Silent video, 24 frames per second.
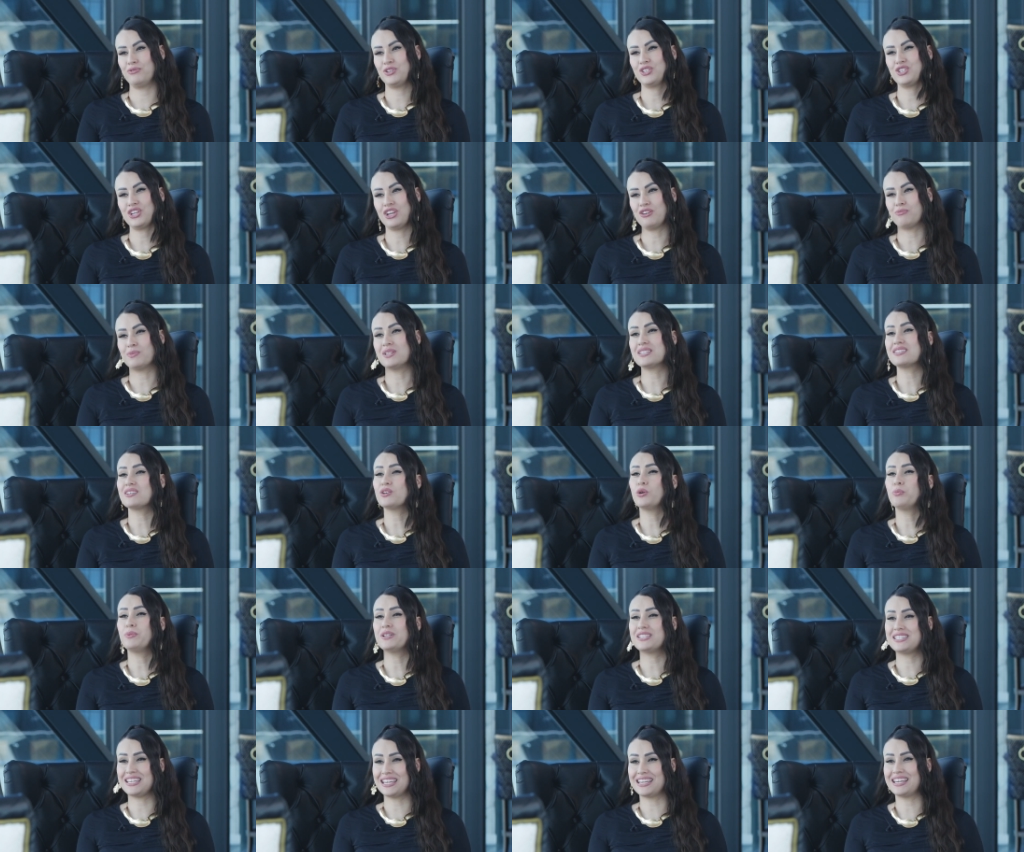achievements that you're
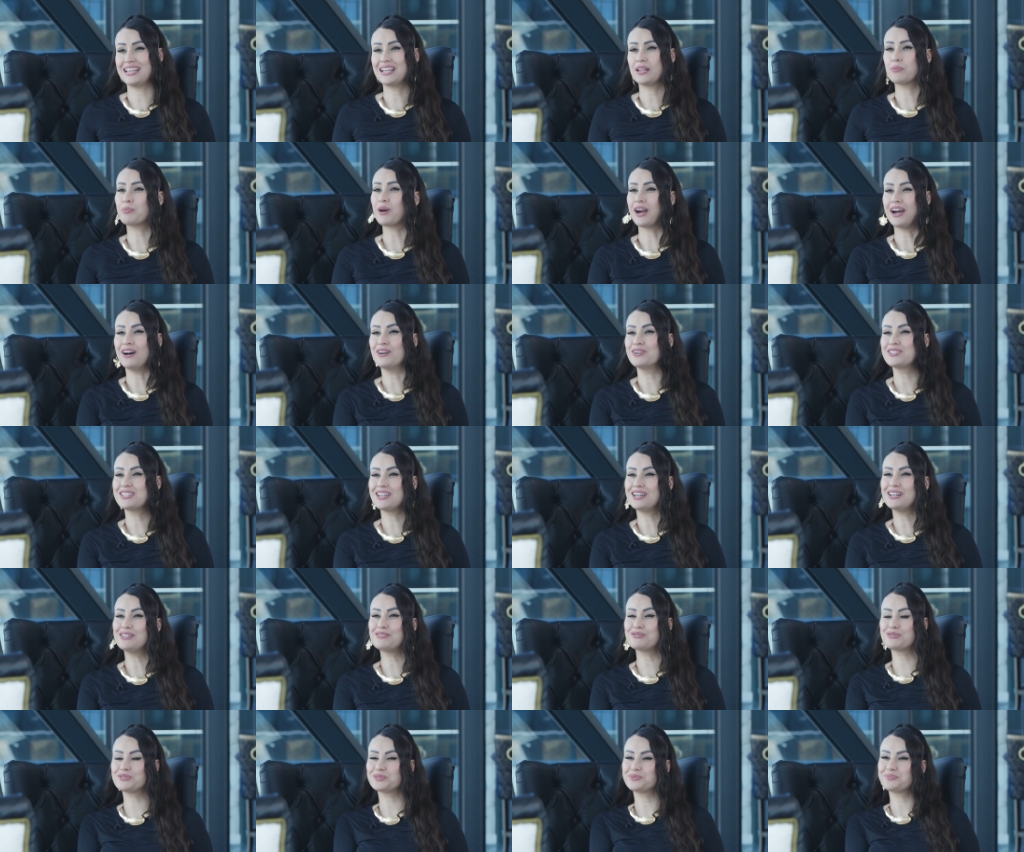particularly proud
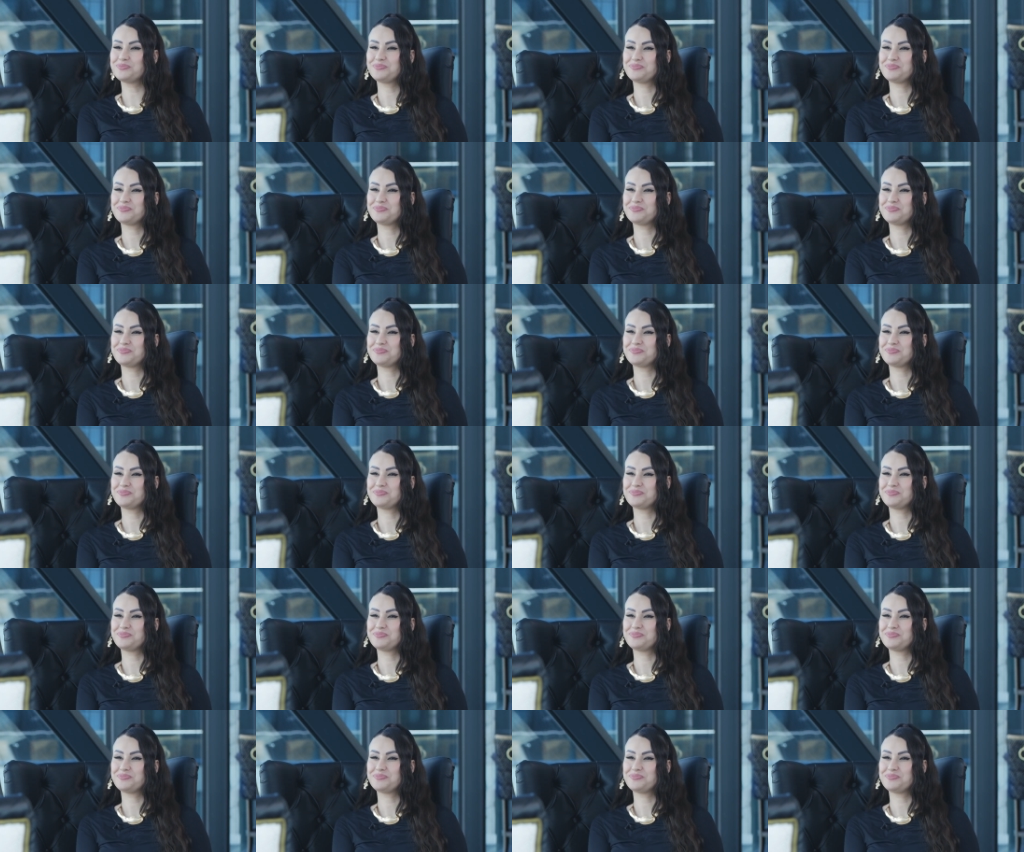of?